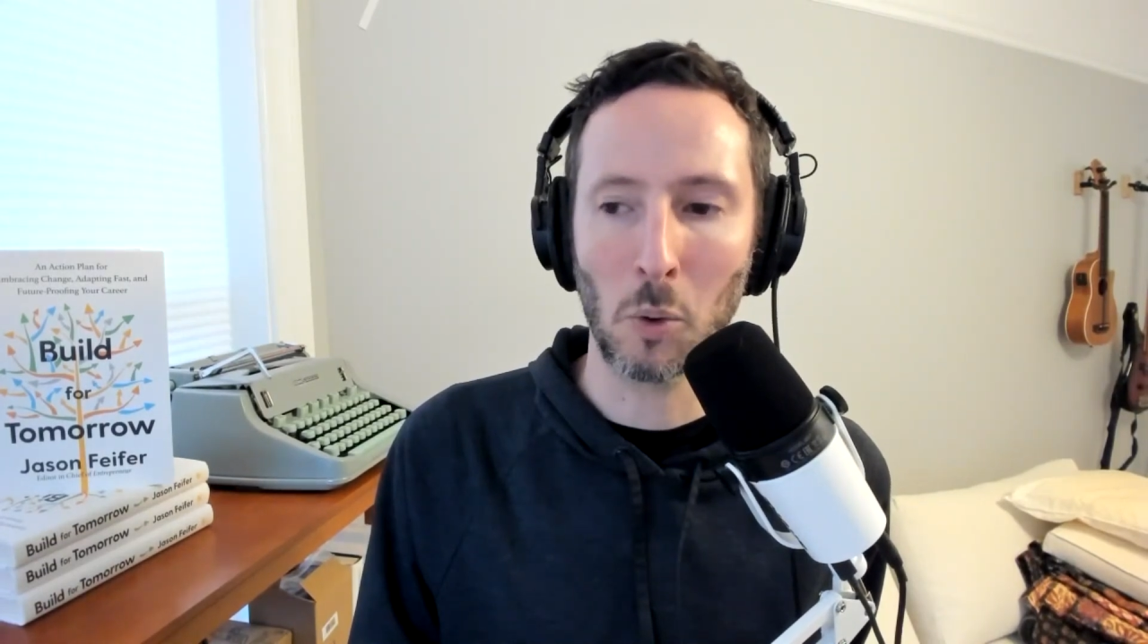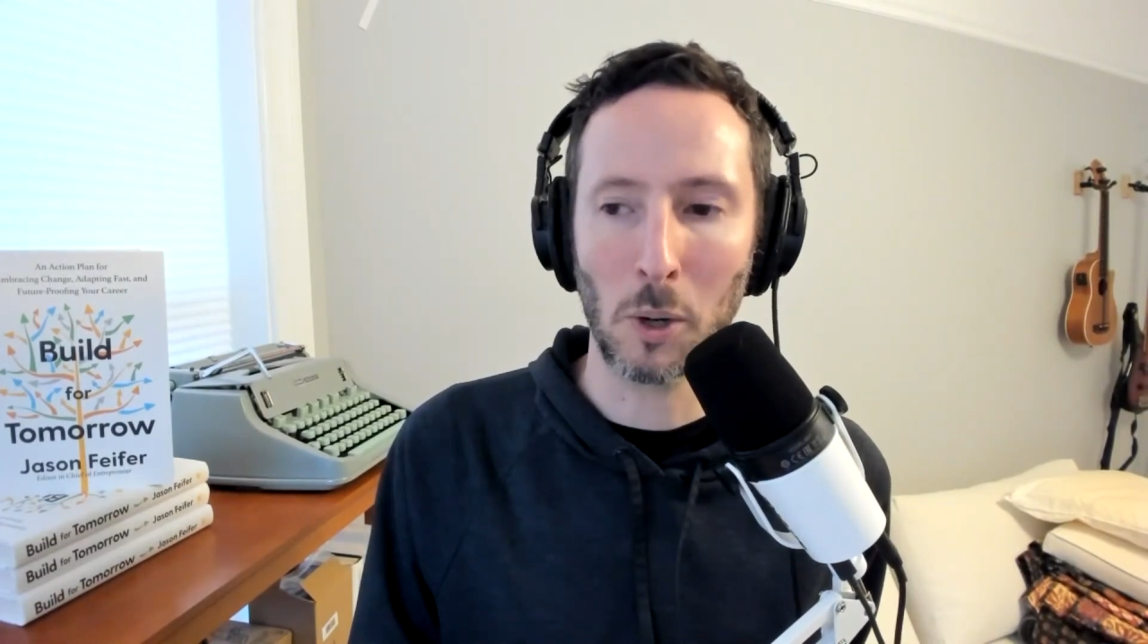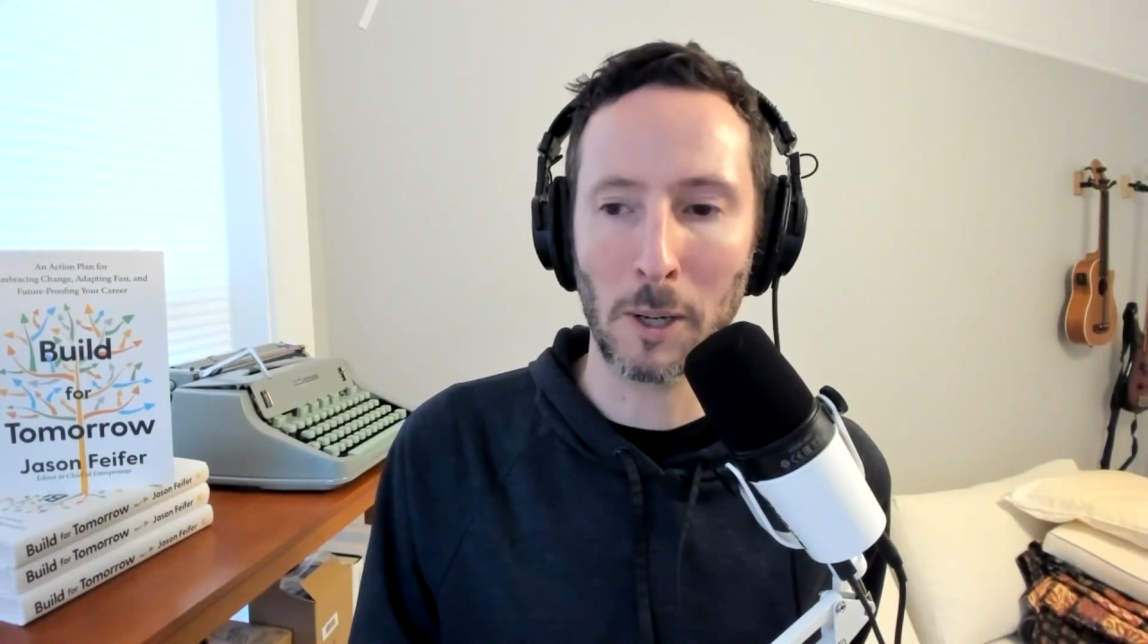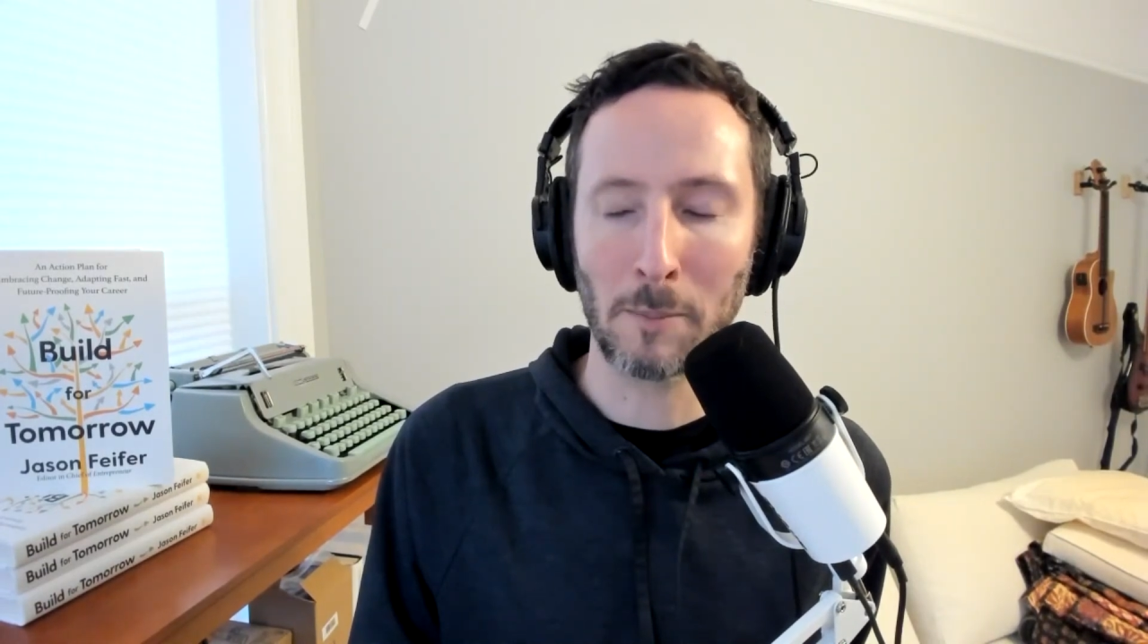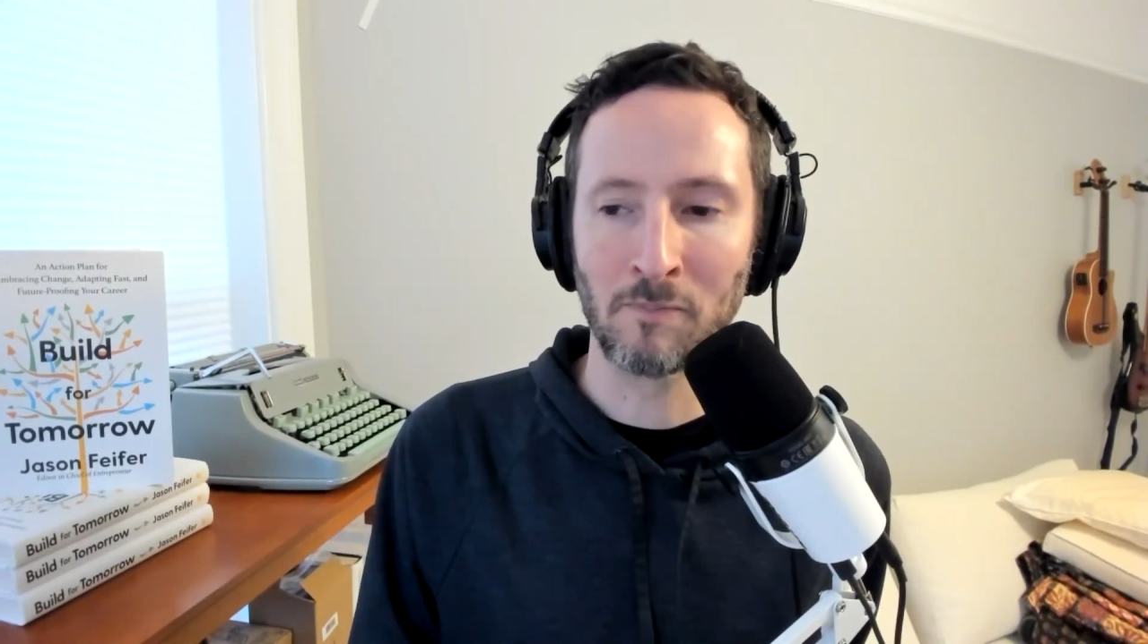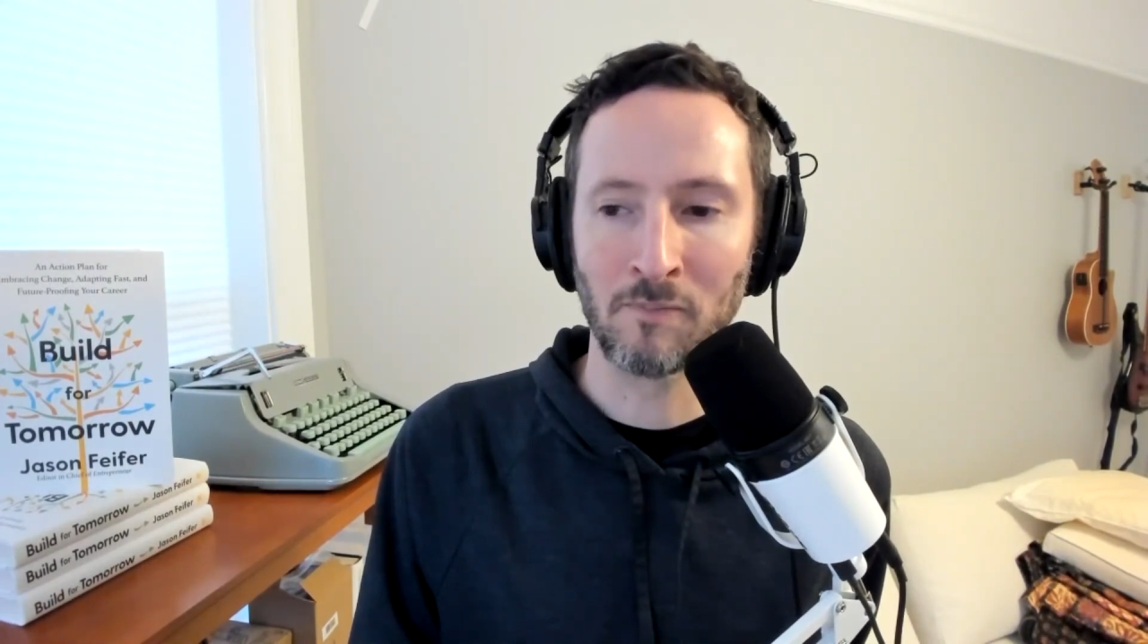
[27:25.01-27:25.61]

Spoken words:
or